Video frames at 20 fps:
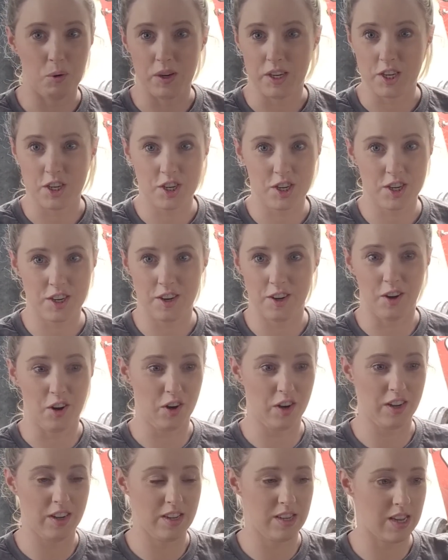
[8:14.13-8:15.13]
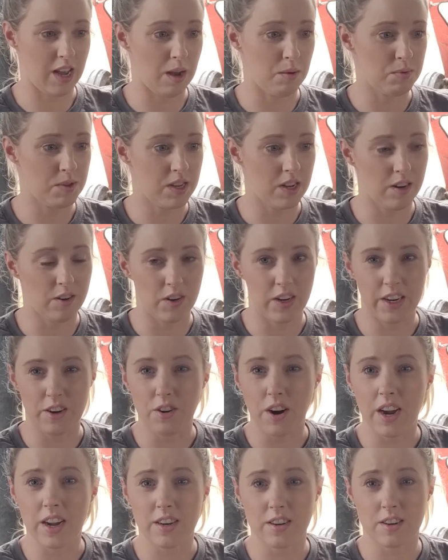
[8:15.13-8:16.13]
which look is absolutely
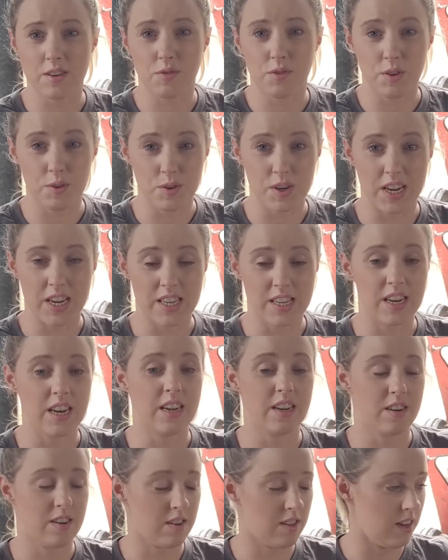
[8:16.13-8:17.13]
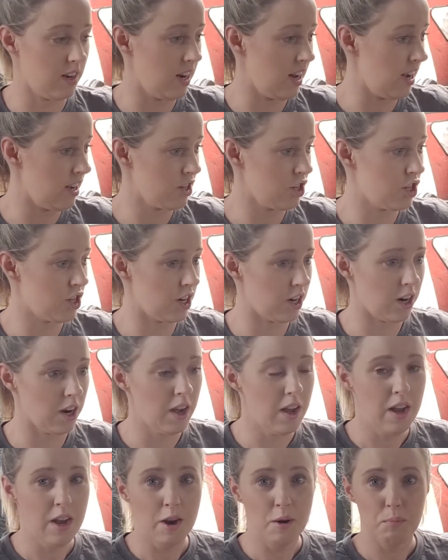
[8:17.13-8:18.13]
grand, a few days later than last year.
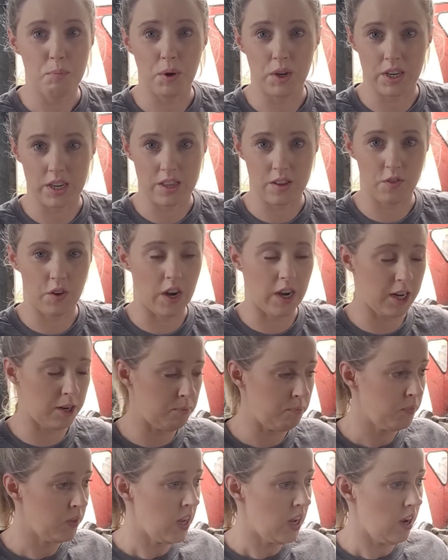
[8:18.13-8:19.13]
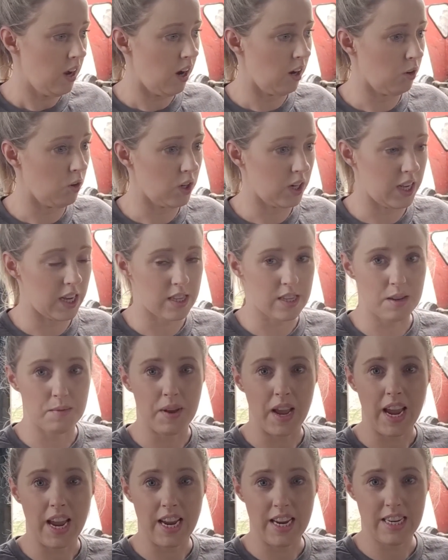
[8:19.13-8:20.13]
But it's fine. I'm going to get
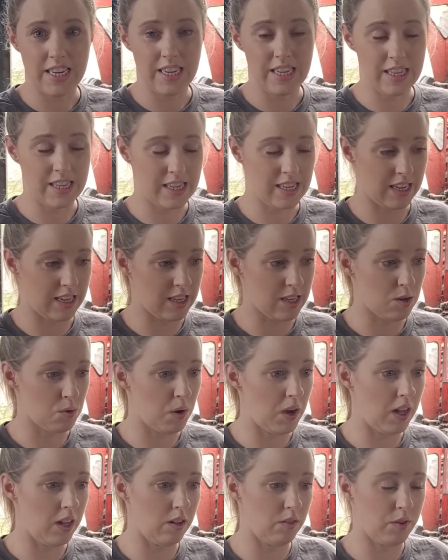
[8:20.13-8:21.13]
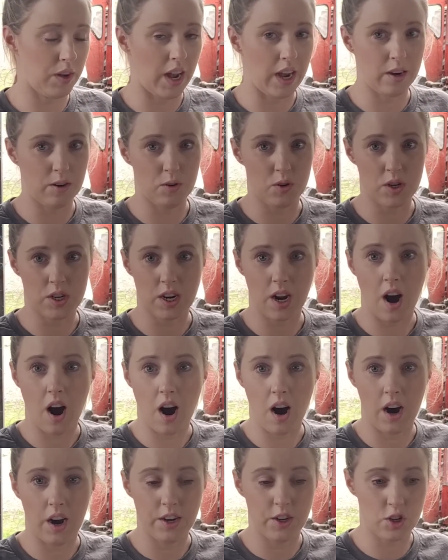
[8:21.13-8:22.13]
some 18/6/12 out
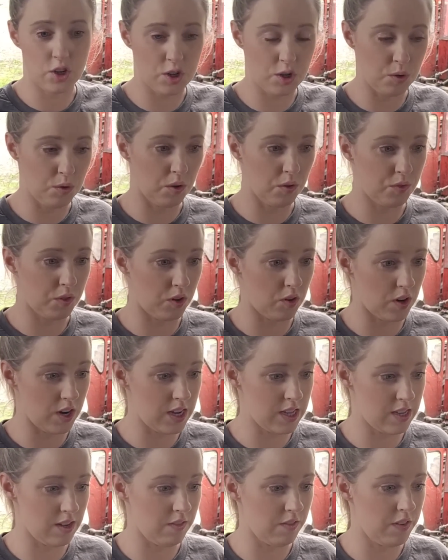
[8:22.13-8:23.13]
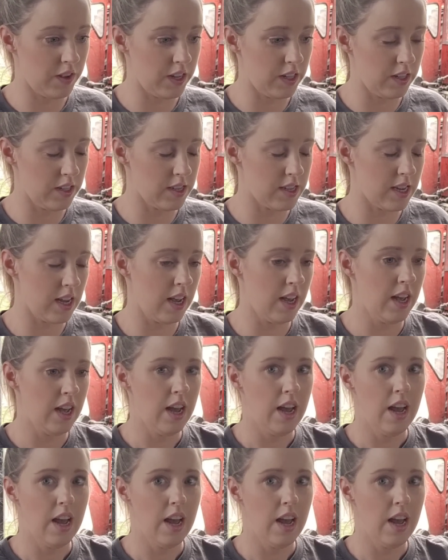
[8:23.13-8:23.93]
on 2 of the grazing fields.